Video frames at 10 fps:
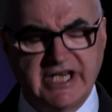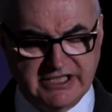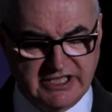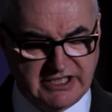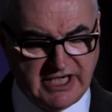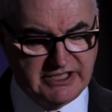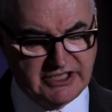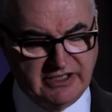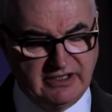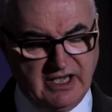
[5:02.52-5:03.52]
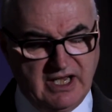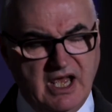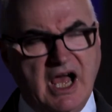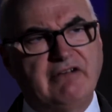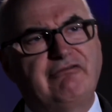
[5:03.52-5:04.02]
hesitation
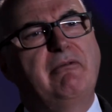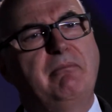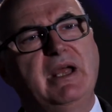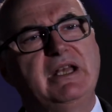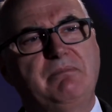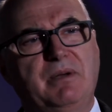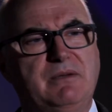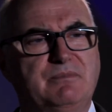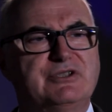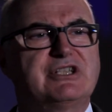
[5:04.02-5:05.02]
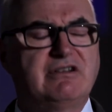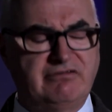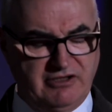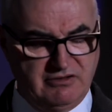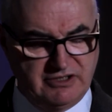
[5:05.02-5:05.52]
and for many people's
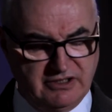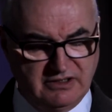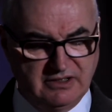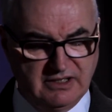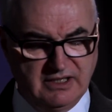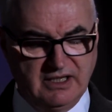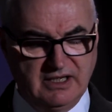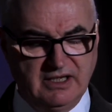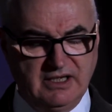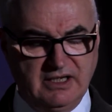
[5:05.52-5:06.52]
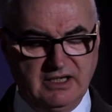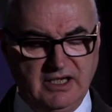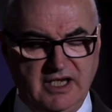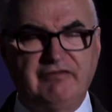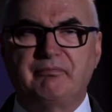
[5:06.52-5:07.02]
confusion.
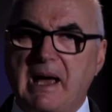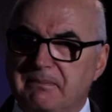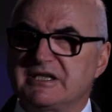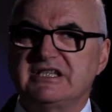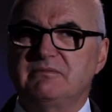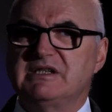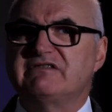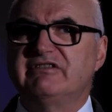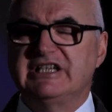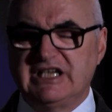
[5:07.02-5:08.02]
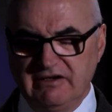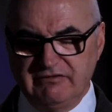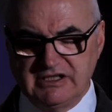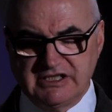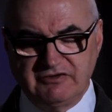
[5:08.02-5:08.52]
If baptism is for the
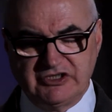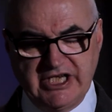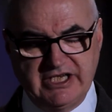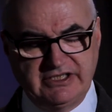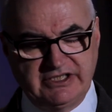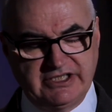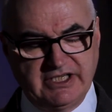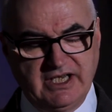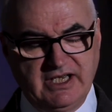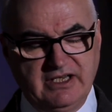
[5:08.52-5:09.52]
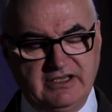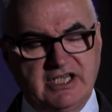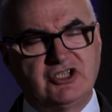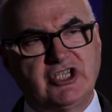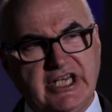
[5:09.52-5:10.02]
forgiveness of sins,
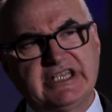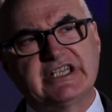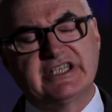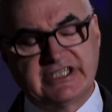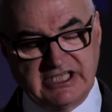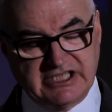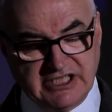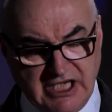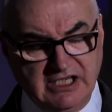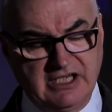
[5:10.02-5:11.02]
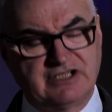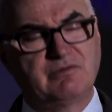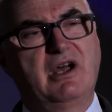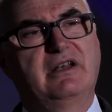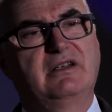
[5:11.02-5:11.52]
then Jesus, the sinless
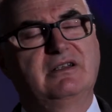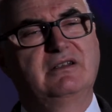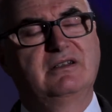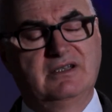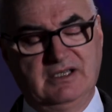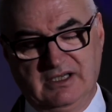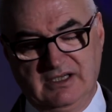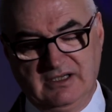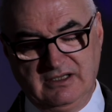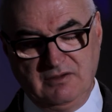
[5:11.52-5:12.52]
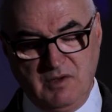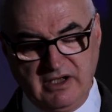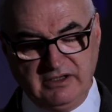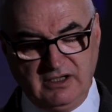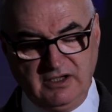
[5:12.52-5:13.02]
one, the
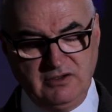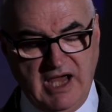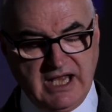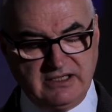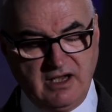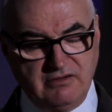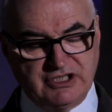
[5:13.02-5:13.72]
one who had no